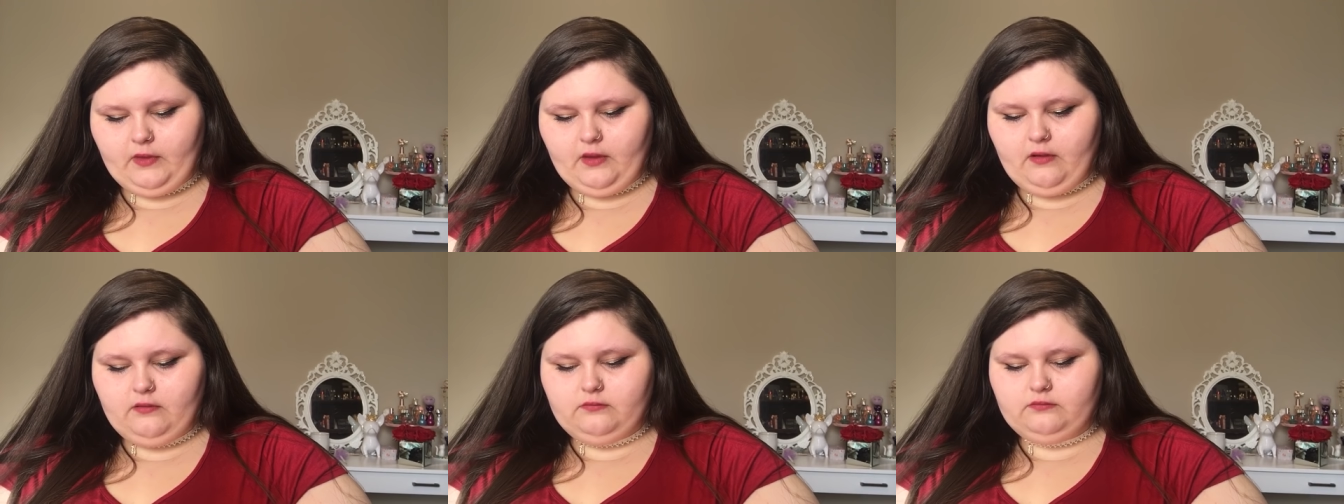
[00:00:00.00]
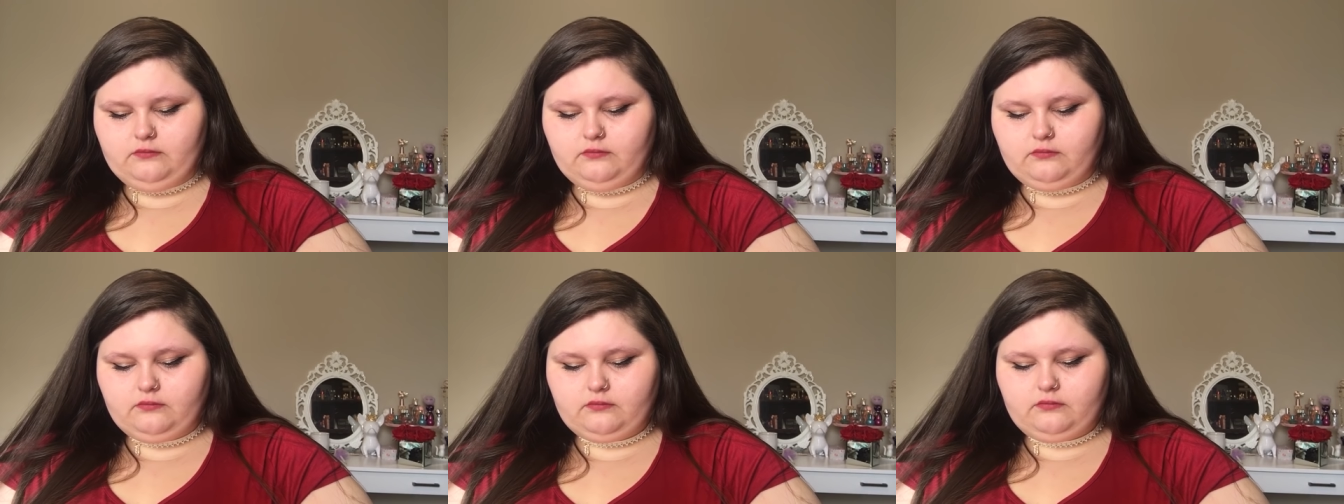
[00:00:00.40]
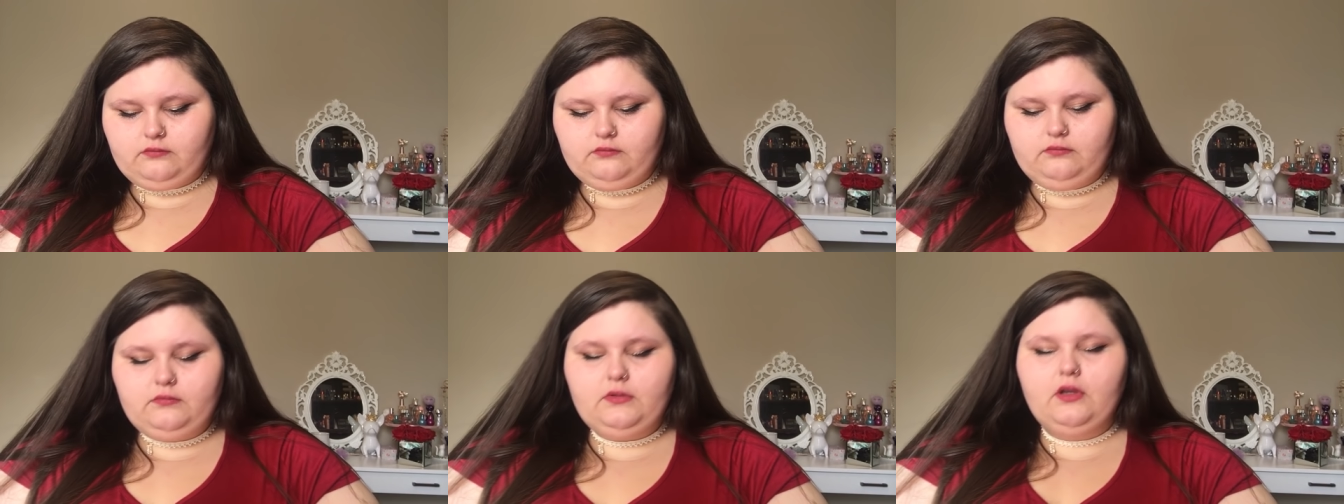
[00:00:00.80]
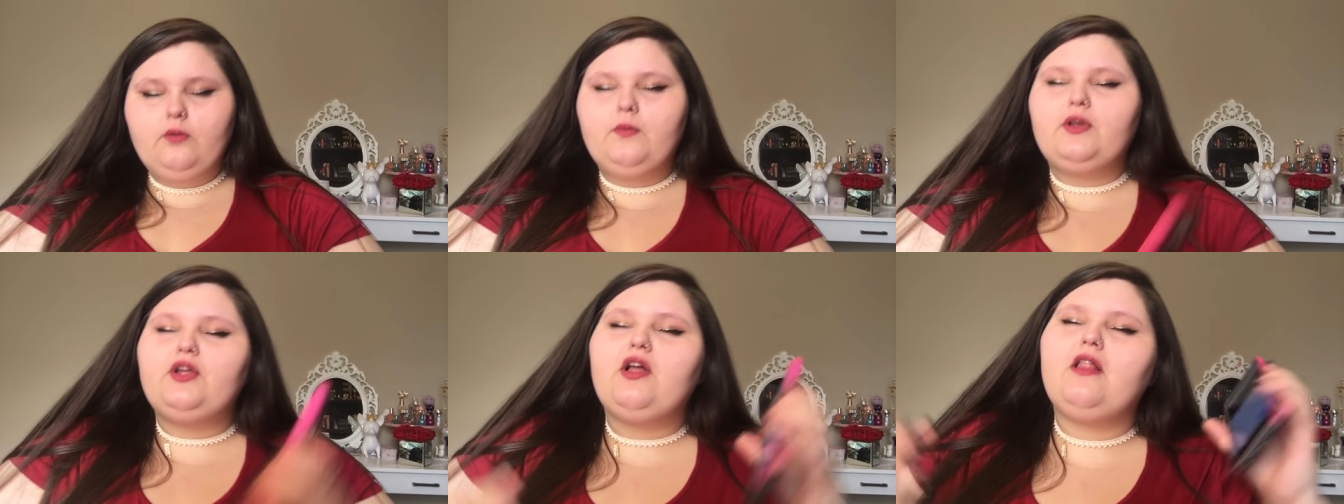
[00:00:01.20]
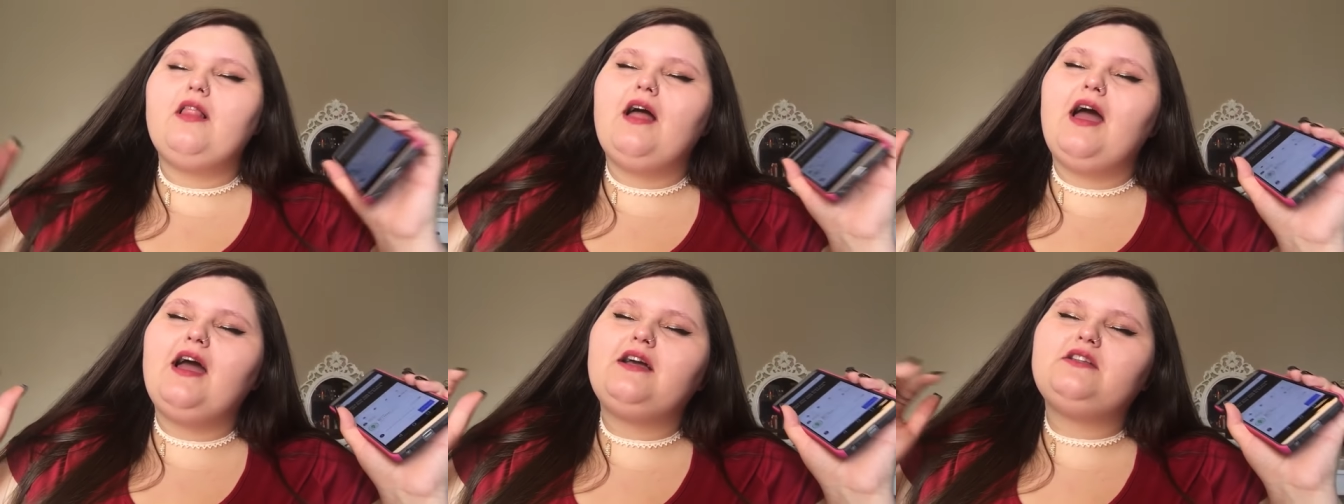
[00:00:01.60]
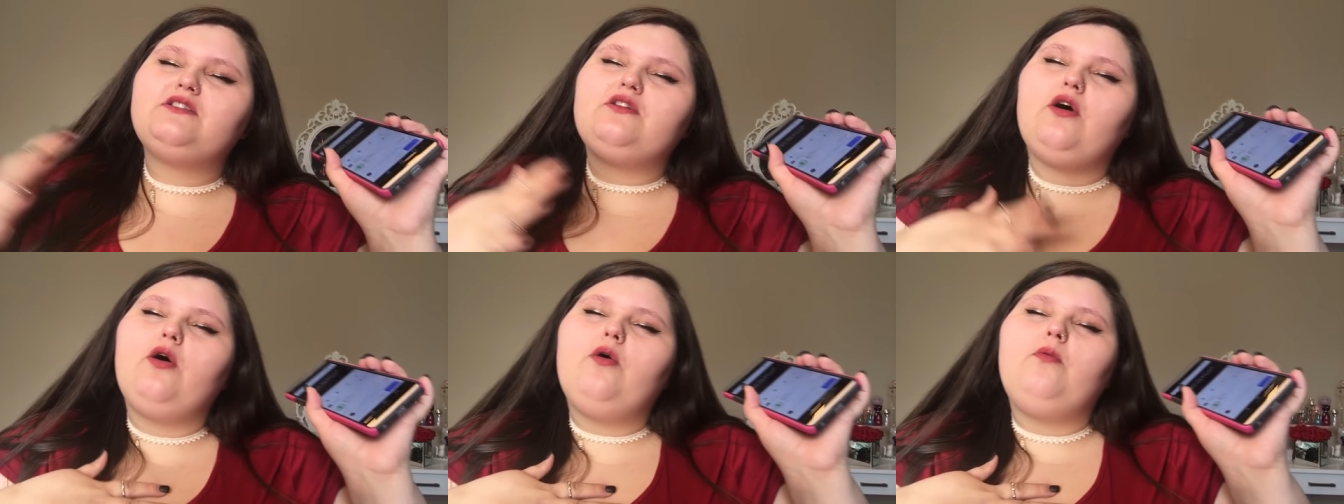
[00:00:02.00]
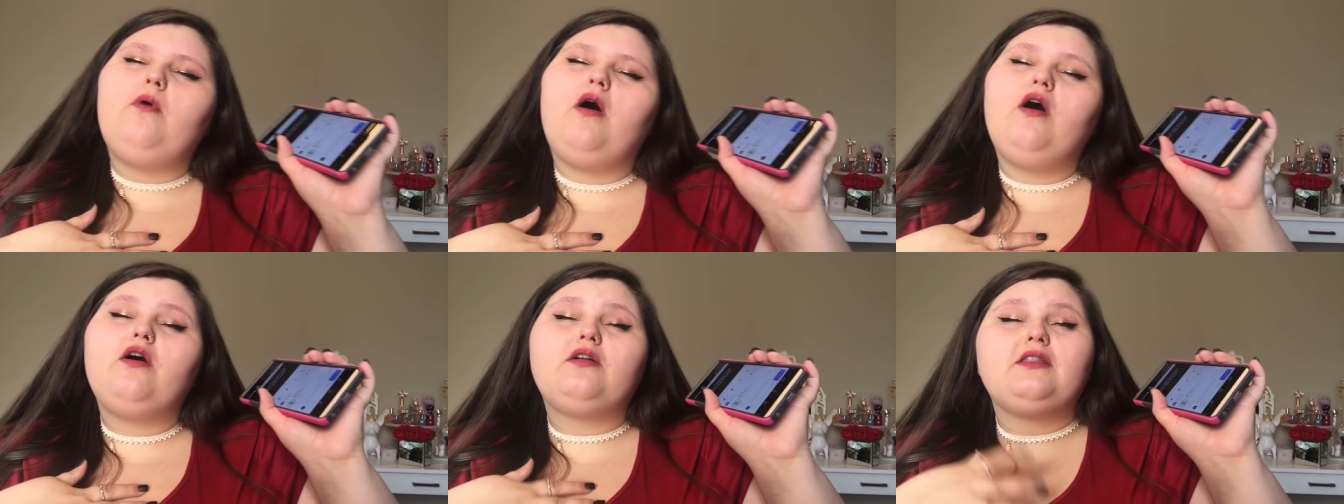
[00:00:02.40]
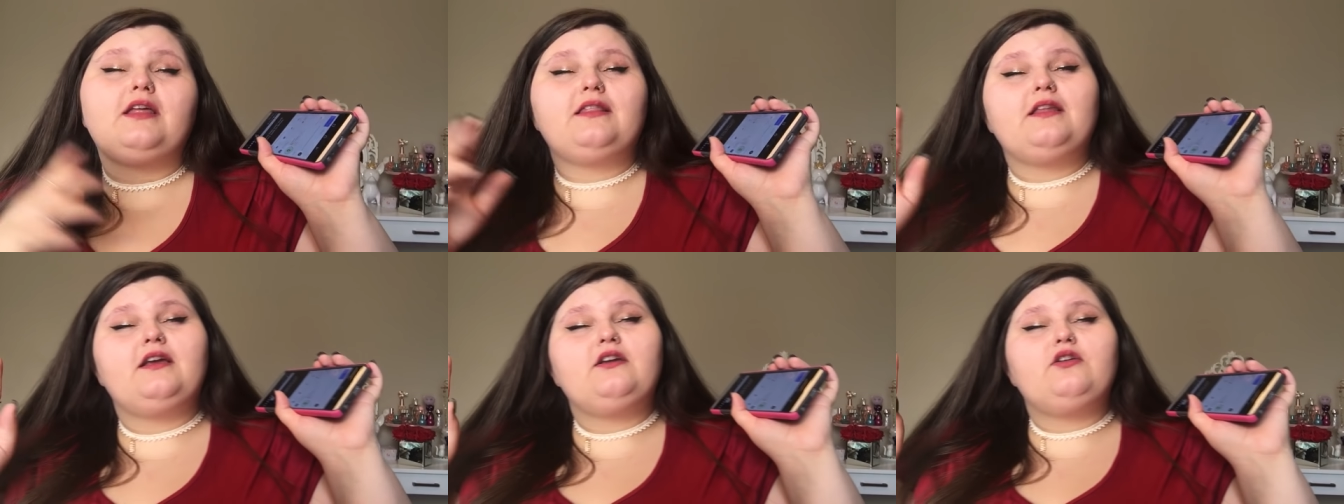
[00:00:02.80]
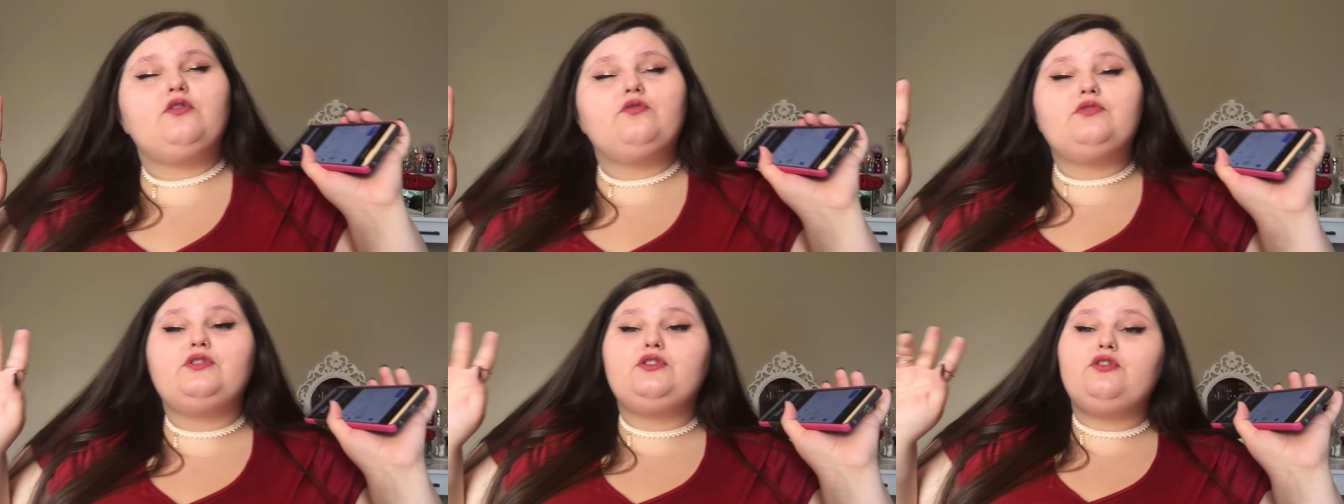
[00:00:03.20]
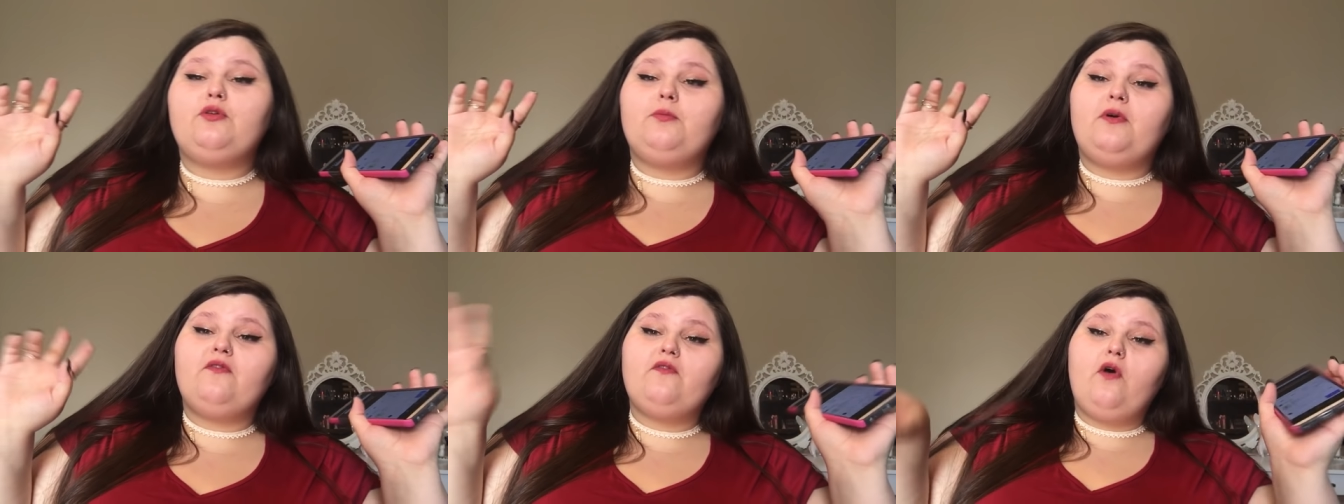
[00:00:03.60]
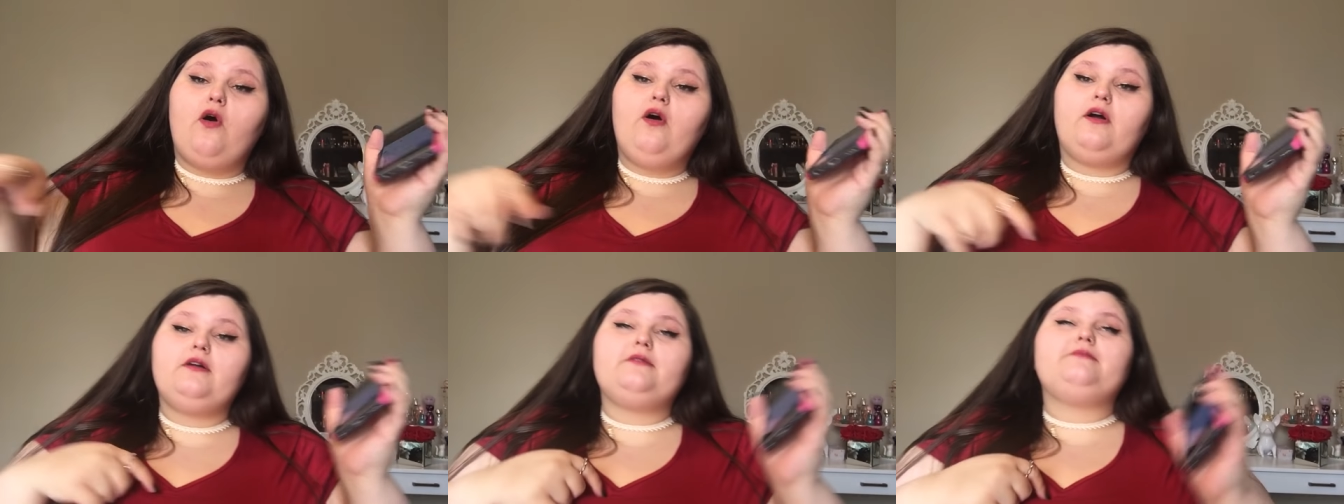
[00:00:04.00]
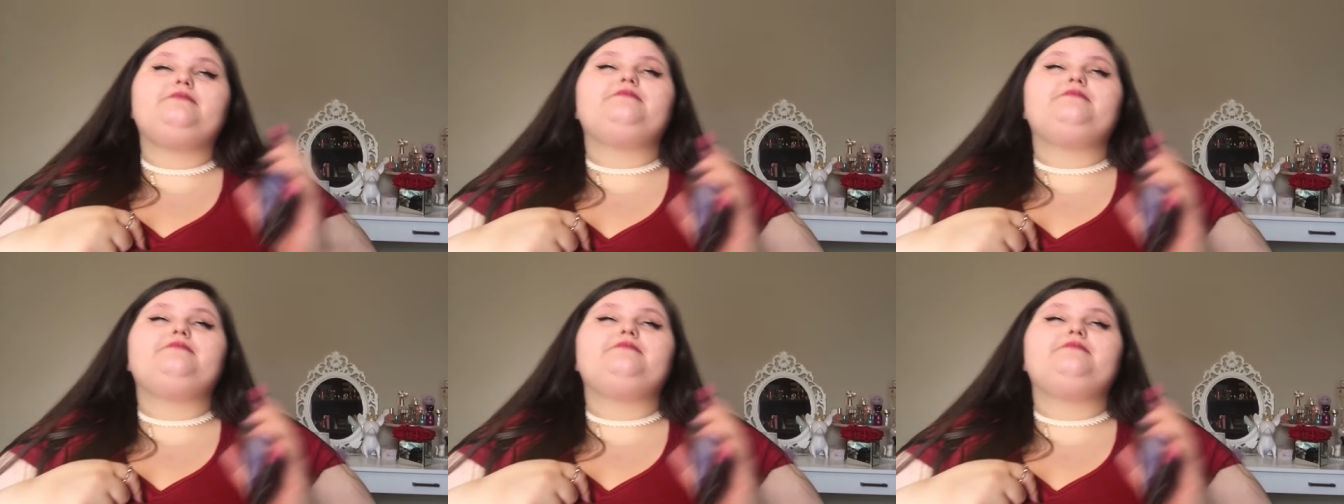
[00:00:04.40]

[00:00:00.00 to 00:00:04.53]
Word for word: When your legs don't work like they used to before.